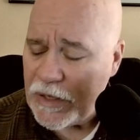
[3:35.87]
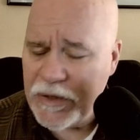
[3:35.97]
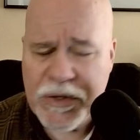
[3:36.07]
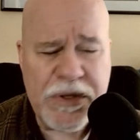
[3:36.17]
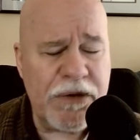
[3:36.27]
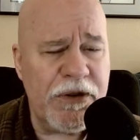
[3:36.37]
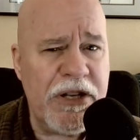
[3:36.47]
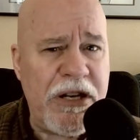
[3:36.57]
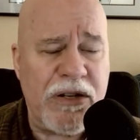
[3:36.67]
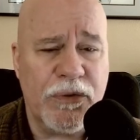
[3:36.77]
I used it for
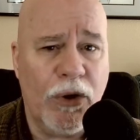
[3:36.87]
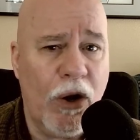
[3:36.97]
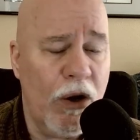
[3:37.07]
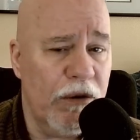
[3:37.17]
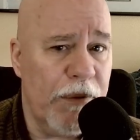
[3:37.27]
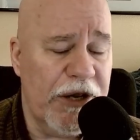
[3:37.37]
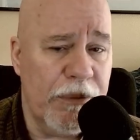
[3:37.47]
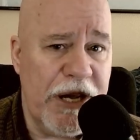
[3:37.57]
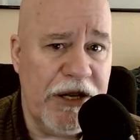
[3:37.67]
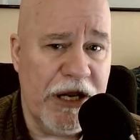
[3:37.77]
years for all of my
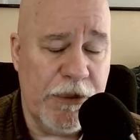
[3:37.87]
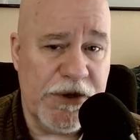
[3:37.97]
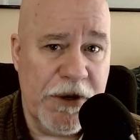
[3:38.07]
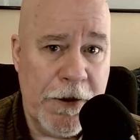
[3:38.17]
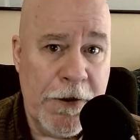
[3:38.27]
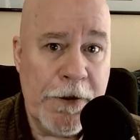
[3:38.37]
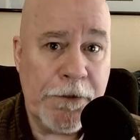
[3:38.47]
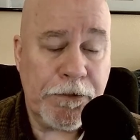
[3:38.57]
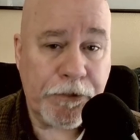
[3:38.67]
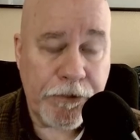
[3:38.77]
domain names.
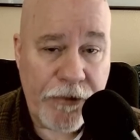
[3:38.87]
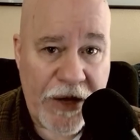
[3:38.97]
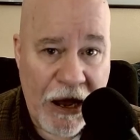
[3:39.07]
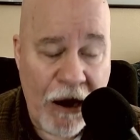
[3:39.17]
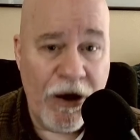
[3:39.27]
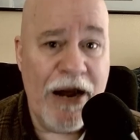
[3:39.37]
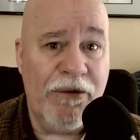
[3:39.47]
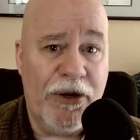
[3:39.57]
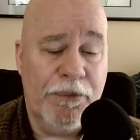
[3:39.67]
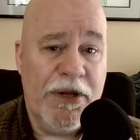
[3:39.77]

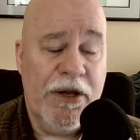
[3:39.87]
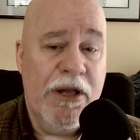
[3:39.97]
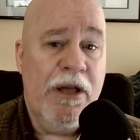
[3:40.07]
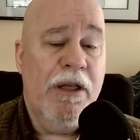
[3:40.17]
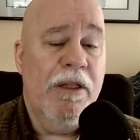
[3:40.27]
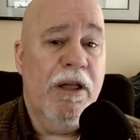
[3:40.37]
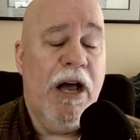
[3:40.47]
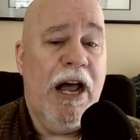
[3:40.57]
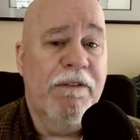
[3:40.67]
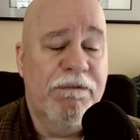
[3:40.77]
However,
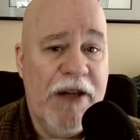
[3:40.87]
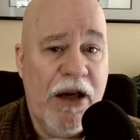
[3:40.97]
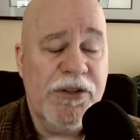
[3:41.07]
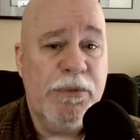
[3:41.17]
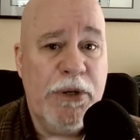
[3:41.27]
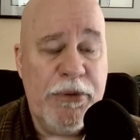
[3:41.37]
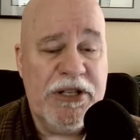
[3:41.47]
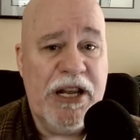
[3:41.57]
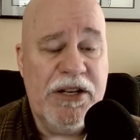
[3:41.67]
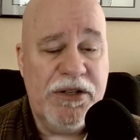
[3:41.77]
I found some
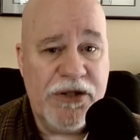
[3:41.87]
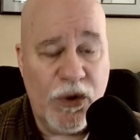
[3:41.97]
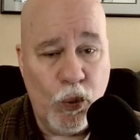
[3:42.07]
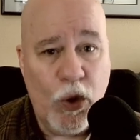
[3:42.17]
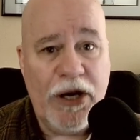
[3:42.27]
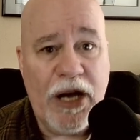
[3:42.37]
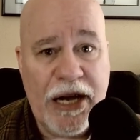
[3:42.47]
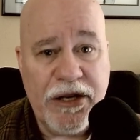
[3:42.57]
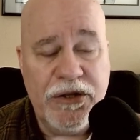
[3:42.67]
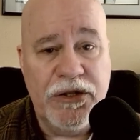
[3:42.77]
limitations on what
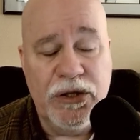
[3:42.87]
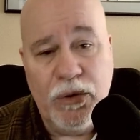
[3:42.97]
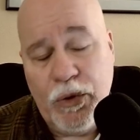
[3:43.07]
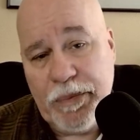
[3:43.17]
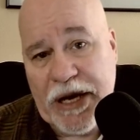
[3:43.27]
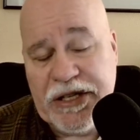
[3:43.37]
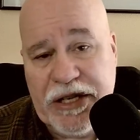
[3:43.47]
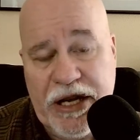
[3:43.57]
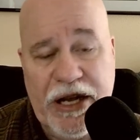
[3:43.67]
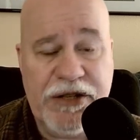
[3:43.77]
I could do with my
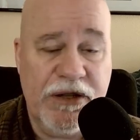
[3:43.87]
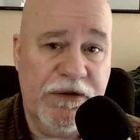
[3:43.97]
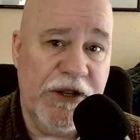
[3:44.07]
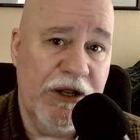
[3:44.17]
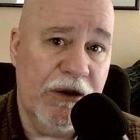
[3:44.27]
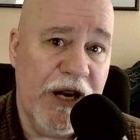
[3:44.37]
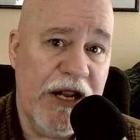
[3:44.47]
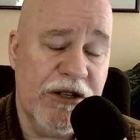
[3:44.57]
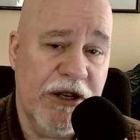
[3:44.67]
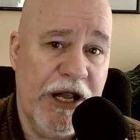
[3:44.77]
DNS
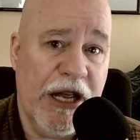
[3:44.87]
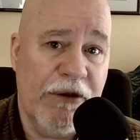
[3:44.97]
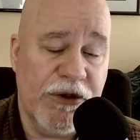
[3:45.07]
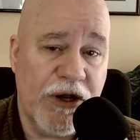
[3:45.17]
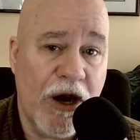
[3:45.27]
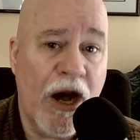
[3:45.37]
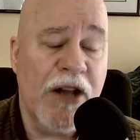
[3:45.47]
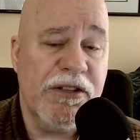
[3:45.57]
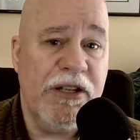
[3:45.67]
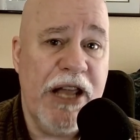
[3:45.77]
configuration, and I was
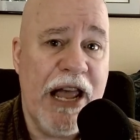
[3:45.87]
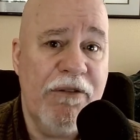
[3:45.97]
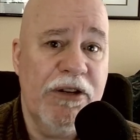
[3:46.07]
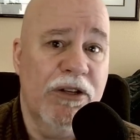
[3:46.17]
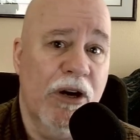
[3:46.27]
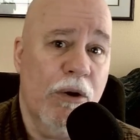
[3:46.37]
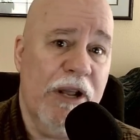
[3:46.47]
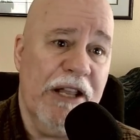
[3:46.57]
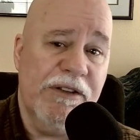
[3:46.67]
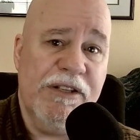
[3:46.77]
constantly having to go
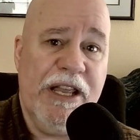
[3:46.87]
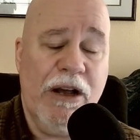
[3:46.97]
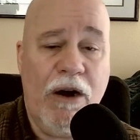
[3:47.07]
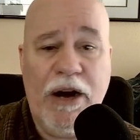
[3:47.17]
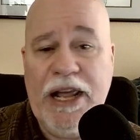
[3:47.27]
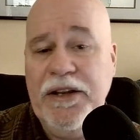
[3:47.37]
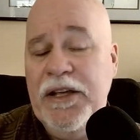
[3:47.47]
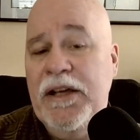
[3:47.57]
and say, all right,